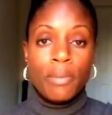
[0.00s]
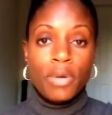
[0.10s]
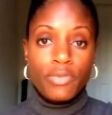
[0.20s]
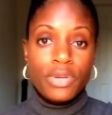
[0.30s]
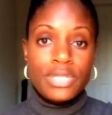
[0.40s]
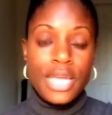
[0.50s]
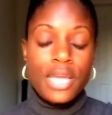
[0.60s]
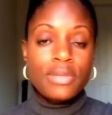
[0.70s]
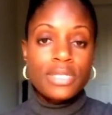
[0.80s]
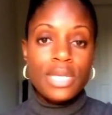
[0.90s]
But if you're
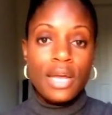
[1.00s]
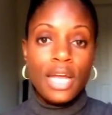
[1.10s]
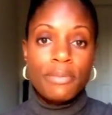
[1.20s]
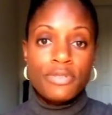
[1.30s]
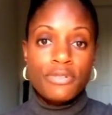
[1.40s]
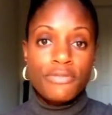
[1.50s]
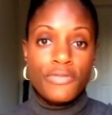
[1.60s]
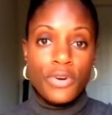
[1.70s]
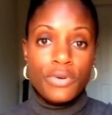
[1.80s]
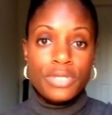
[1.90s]
taking the time to
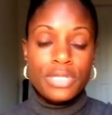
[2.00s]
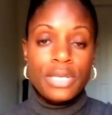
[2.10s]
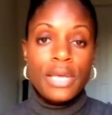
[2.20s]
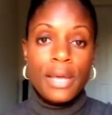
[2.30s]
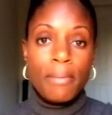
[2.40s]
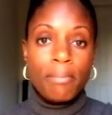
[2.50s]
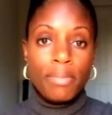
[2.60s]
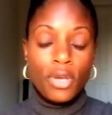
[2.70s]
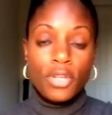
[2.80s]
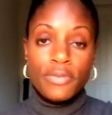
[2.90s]
first
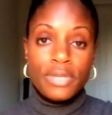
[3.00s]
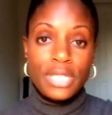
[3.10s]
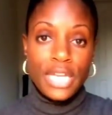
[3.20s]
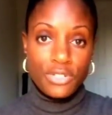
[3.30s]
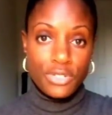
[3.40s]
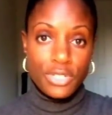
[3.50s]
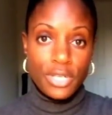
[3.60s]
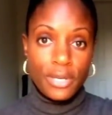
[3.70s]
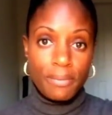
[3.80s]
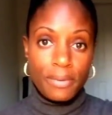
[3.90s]
build a
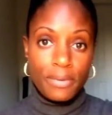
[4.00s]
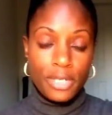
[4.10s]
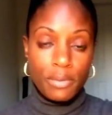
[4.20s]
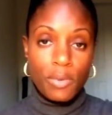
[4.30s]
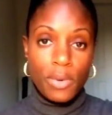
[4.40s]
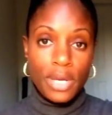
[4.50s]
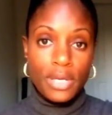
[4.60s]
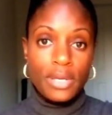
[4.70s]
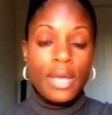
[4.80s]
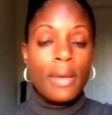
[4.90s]
relationship, number
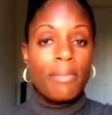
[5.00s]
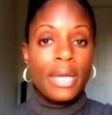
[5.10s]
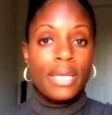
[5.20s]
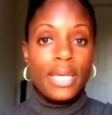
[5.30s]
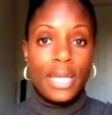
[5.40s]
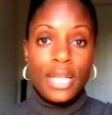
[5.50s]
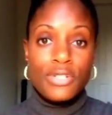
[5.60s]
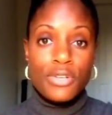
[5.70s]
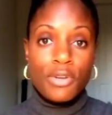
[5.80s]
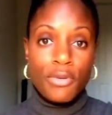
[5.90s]
one, by getting
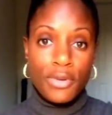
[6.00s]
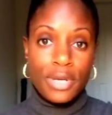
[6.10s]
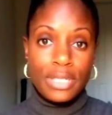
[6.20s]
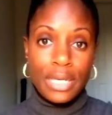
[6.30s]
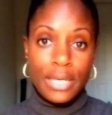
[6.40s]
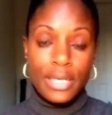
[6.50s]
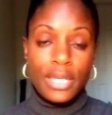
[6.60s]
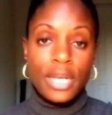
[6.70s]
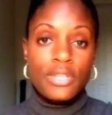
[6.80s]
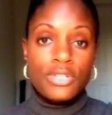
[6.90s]
to know your client,
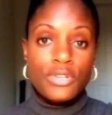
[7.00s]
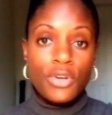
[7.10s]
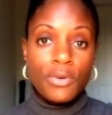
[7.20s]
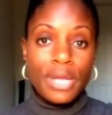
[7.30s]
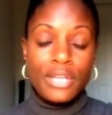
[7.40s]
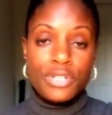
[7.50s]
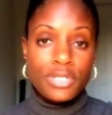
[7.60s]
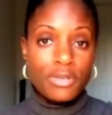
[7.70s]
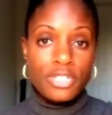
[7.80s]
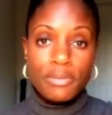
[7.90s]
getting to know not
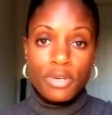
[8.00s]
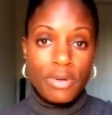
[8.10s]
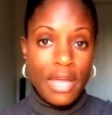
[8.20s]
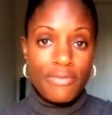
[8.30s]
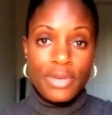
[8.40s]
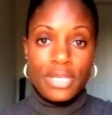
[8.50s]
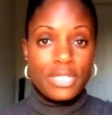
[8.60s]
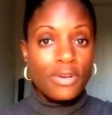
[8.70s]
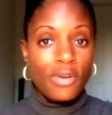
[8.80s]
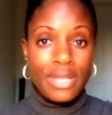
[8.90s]
just their demographics
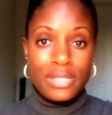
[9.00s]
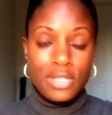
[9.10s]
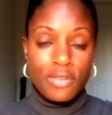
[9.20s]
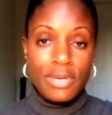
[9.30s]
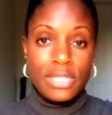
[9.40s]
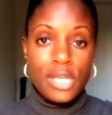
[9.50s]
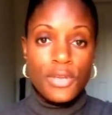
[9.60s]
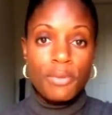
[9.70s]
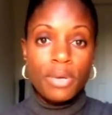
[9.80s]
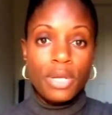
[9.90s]
and all that stuff they tell
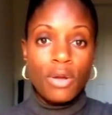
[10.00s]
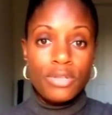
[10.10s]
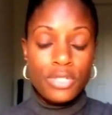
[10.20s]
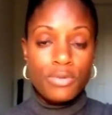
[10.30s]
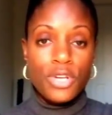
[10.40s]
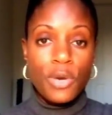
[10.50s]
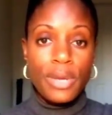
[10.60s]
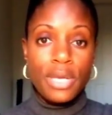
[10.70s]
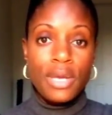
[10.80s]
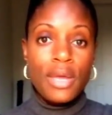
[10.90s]
you, but also
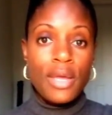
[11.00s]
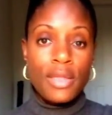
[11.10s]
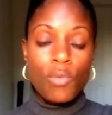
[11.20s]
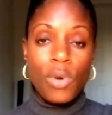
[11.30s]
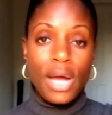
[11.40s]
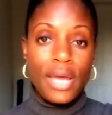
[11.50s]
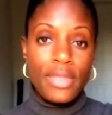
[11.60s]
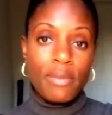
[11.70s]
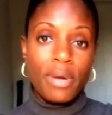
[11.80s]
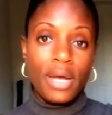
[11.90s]
knowing why
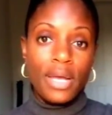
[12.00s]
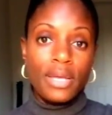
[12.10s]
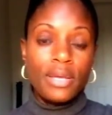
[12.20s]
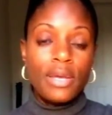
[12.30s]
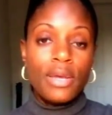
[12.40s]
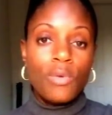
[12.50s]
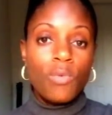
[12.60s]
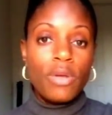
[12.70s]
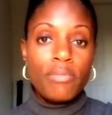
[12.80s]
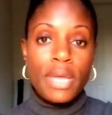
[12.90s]
they buy,
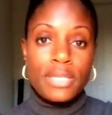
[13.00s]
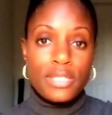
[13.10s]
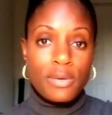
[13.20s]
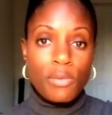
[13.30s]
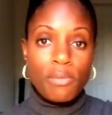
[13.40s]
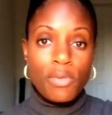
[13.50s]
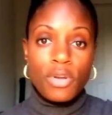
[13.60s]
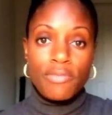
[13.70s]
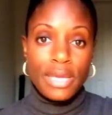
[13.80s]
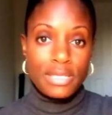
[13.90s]
what
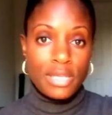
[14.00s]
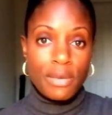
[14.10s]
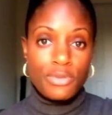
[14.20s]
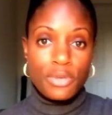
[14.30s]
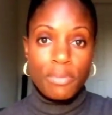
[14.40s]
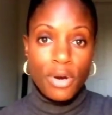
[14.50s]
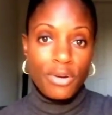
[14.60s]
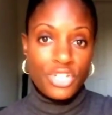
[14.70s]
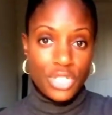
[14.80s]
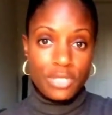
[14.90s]
motivates them to
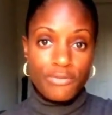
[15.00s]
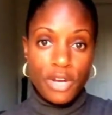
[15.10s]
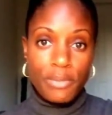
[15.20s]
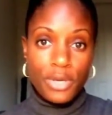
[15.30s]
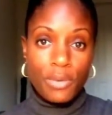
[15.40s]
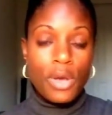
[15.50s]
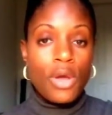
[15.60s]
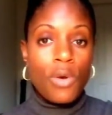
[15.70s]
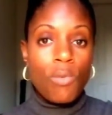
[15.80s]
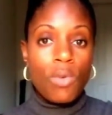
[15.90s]
purchase from you.
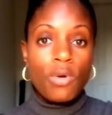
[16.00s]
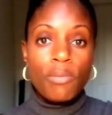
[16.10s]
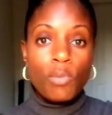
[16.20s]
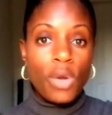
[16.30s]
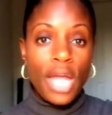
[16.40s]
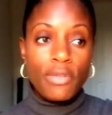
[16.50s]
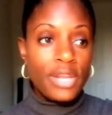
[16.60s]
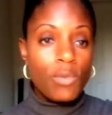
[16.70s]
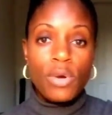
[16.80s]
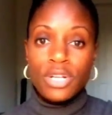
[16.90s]
Well, how do
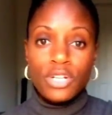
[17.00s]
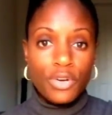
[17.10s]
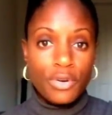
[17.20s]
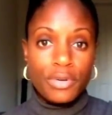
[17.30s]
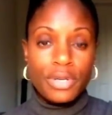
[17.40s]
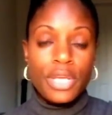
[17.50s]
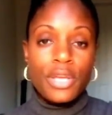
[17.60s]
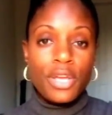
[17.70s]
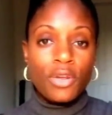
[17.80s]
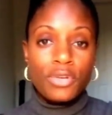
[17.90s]
they want to learn?
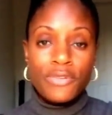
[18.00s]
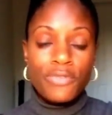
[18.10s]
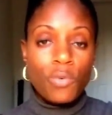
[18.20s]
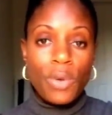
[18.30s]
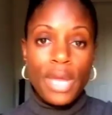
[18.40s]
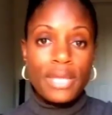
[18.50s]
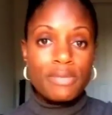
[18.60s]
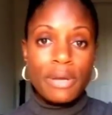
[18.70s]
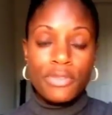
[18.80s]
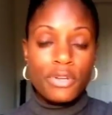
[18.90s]
Different ways
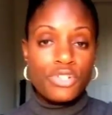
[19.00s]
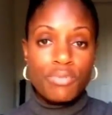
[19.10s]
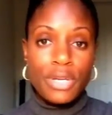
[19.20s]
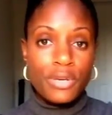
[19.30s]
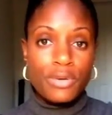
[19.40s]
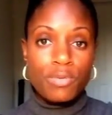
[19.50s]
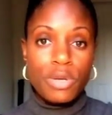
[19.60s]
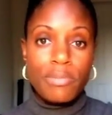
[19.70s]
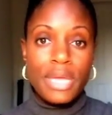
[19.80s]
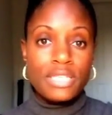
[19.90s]
about their triggers.
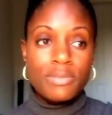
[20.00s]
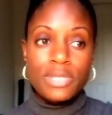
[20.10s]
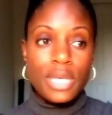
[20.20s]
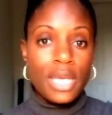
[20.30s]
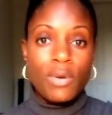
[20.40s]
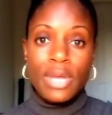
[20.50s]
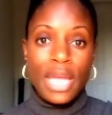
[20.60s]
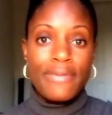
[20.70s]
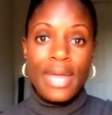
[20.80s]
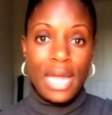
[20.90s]
What makes them say, okay,
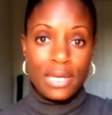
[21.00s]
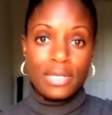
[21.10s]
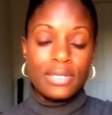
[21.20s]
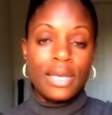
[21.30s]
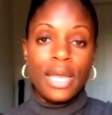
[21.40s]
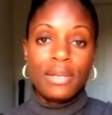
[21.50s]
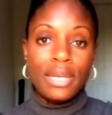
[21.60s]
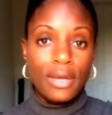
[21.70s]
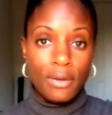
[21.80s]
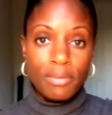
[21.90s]
I've had it, I need
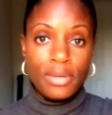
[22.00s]
help.